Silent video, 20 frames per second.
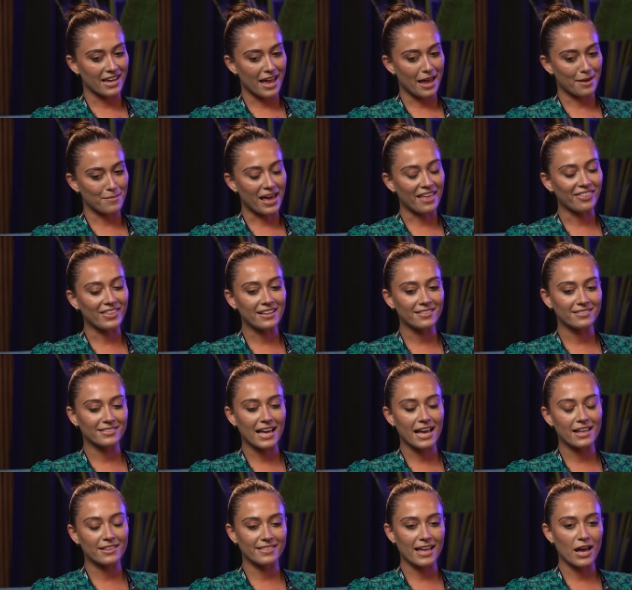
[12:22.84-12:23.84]
um, I think
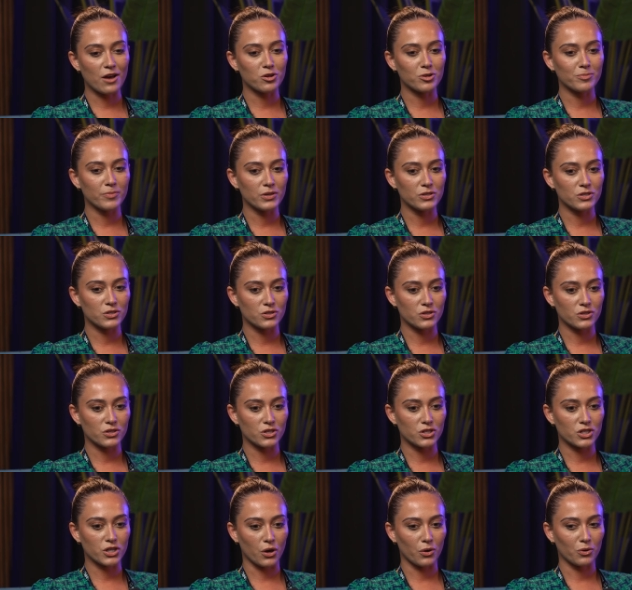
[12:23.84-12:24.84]
that that almost
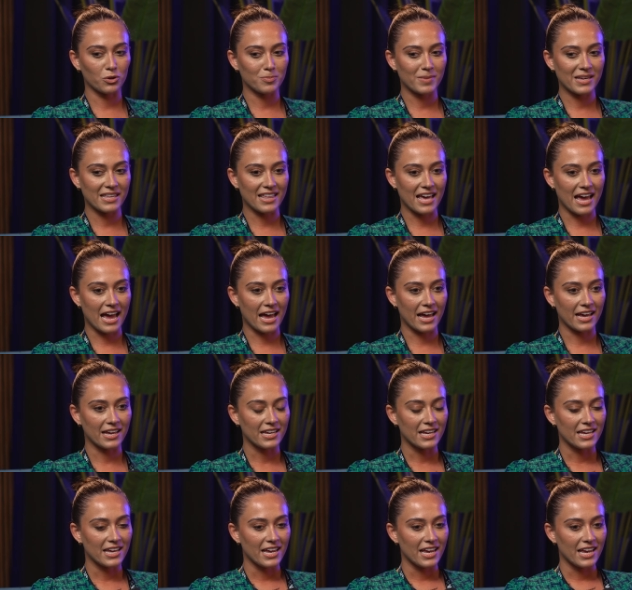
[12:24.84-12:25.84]
showed me that
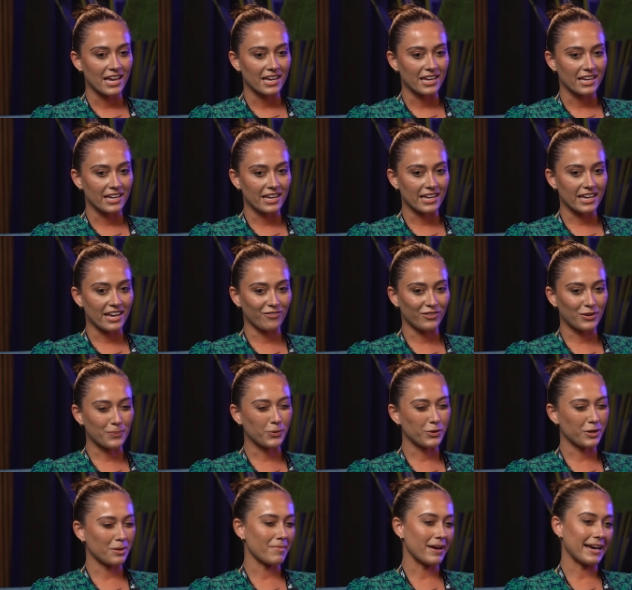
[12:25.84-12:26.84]
if you
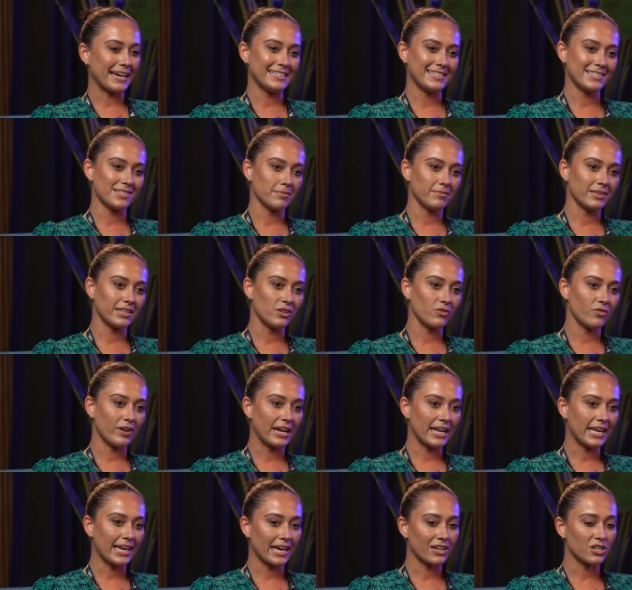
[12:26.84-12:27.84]
put your mind to something, you
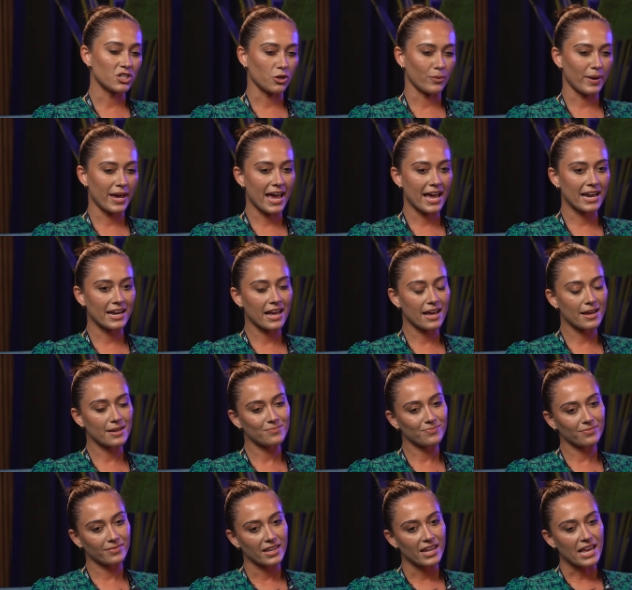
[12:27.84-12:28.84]
really can do it. And
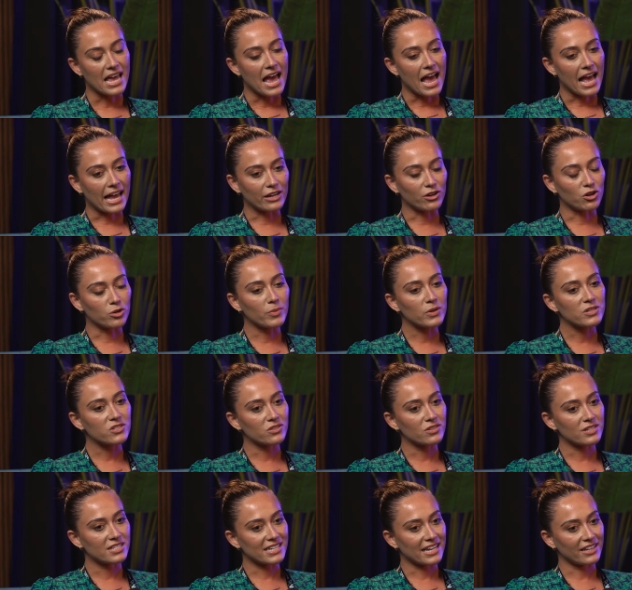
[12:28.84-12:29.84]
I almost
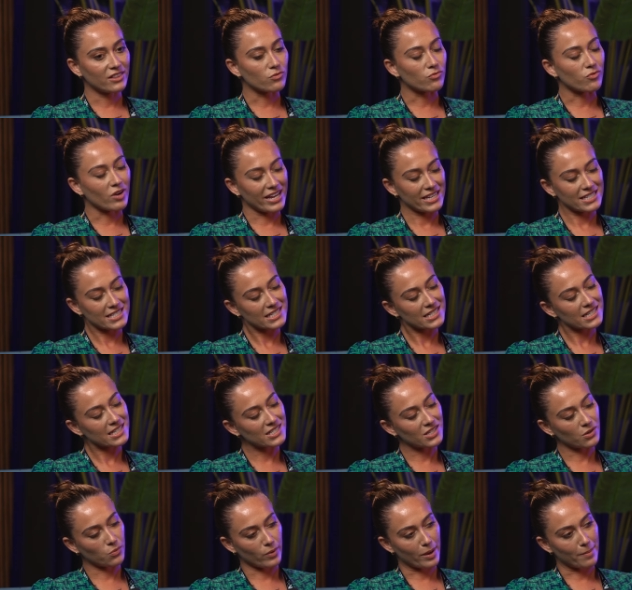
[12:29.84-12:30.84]
understand the risk
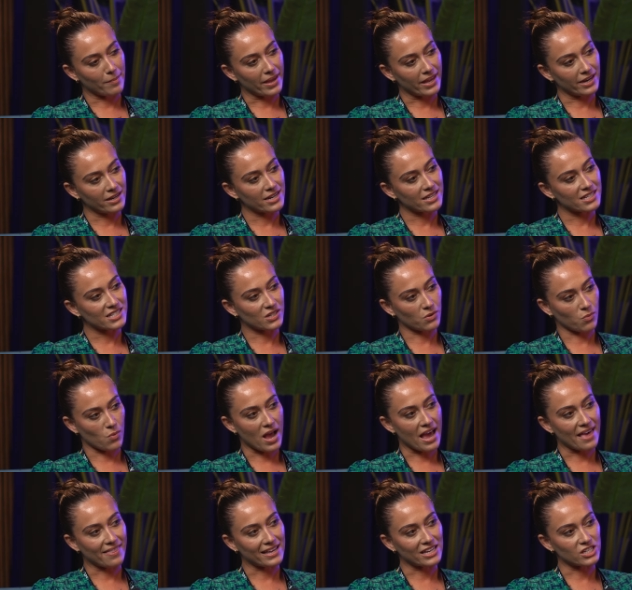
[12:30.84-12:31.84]
to women as to
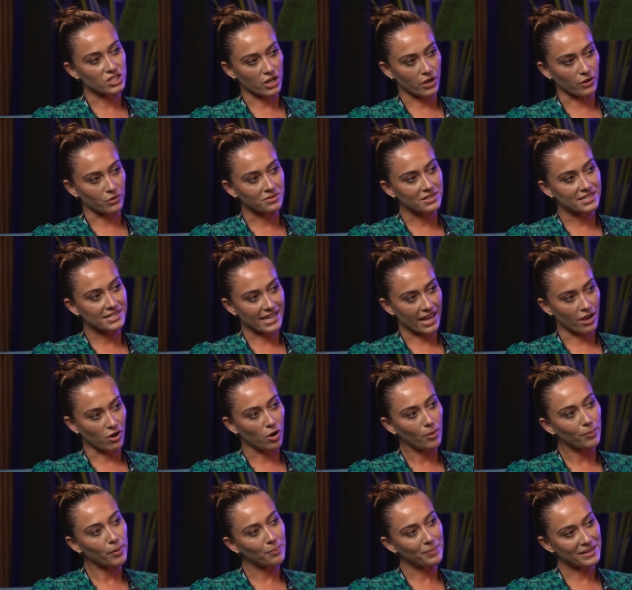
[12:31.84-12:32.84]
why they don't set
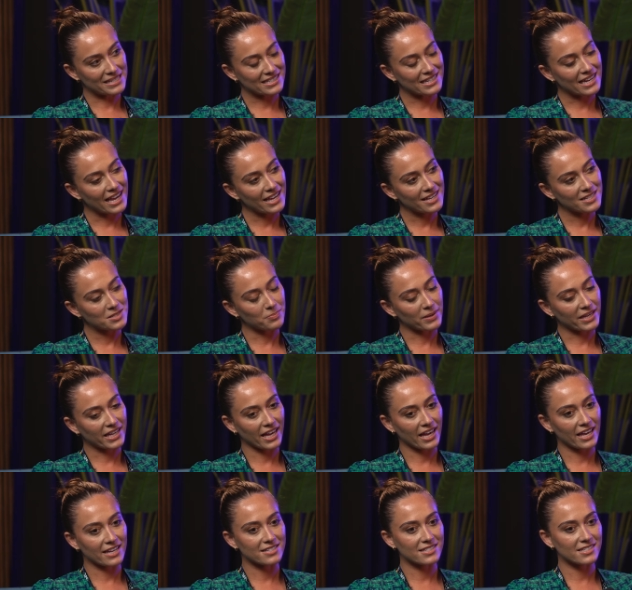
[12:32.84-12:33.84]
up a business
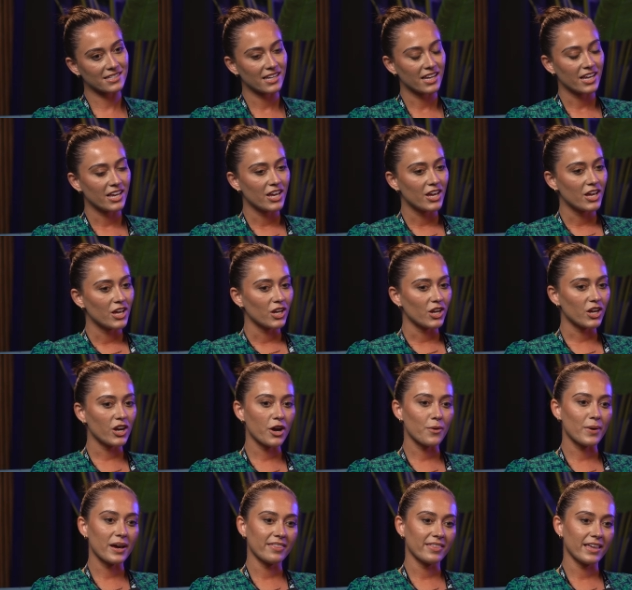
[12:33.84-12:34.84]
because, you
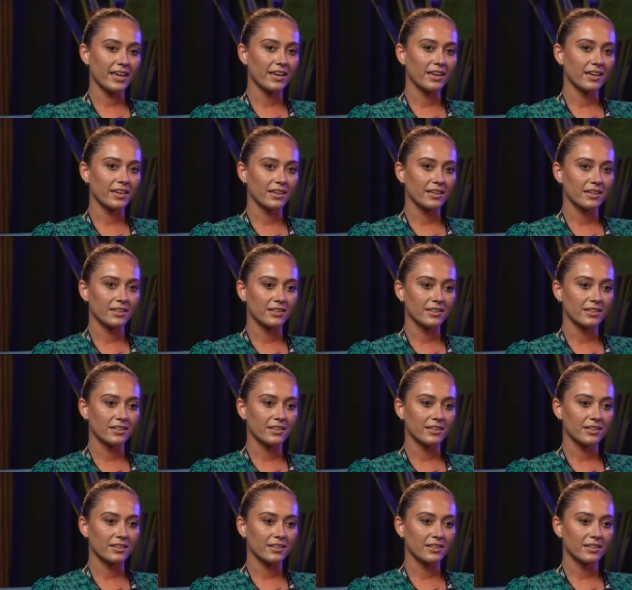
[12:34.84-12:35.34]
know, I think